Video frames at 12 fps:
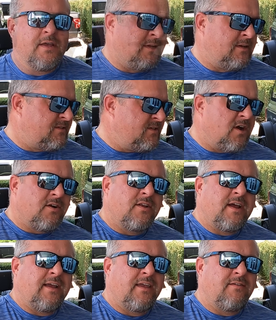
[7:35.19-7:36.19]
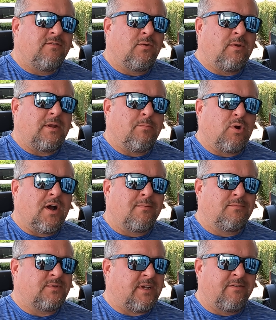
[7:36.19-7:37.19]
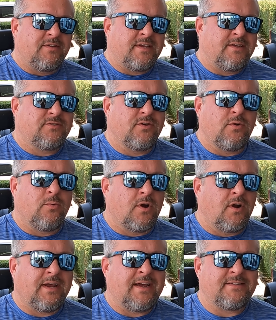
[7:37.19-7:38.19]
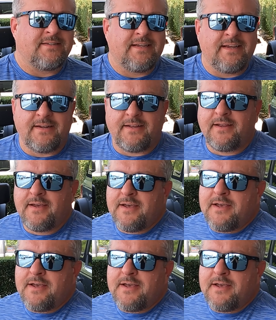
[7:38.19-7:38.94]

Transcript: and it's not going to give you any problems. Everything's going to work as intended.